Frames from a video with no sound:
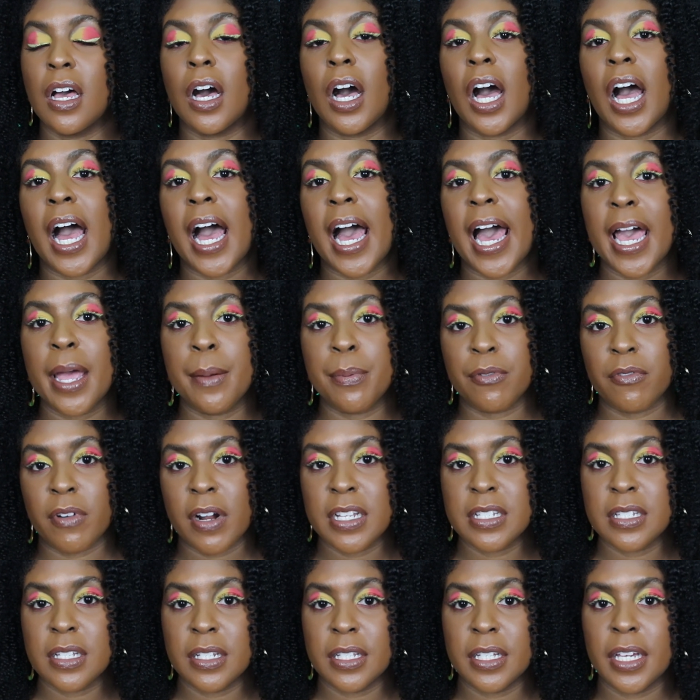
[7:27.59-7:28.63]
a high
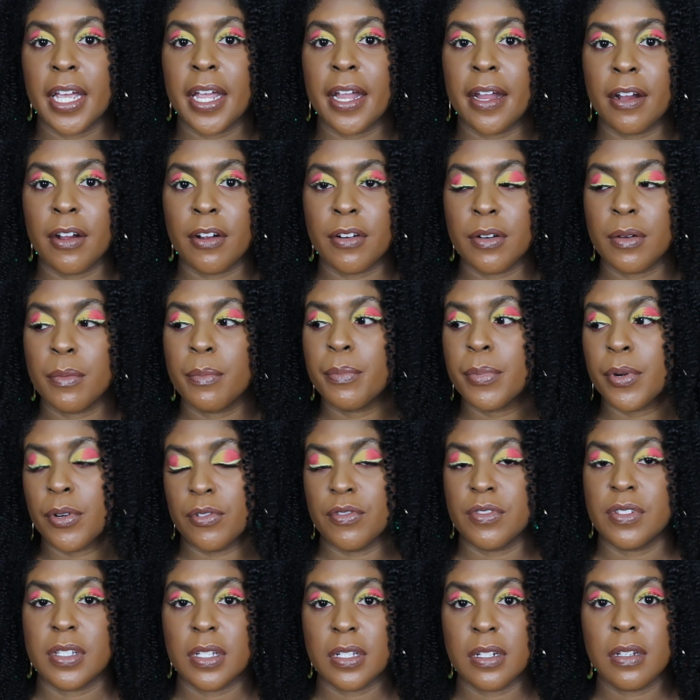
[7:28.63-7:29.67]
porosity hair
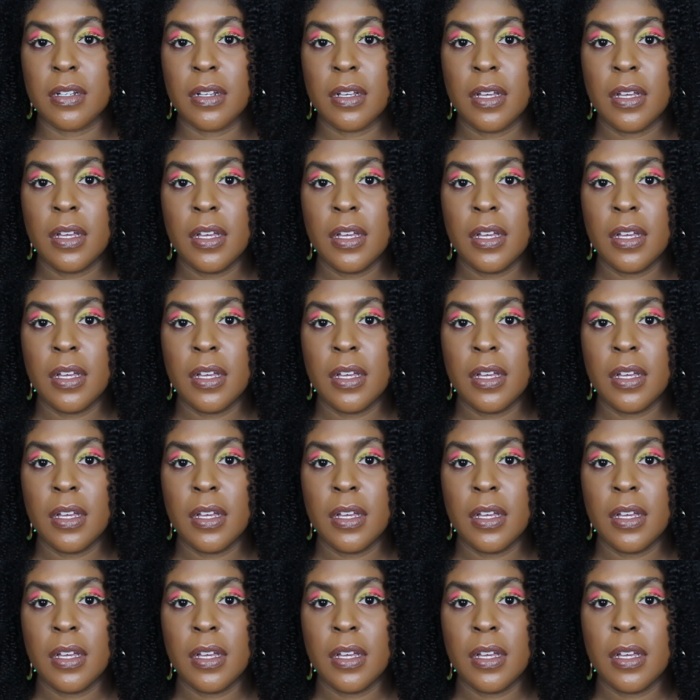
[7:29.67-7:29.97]
person.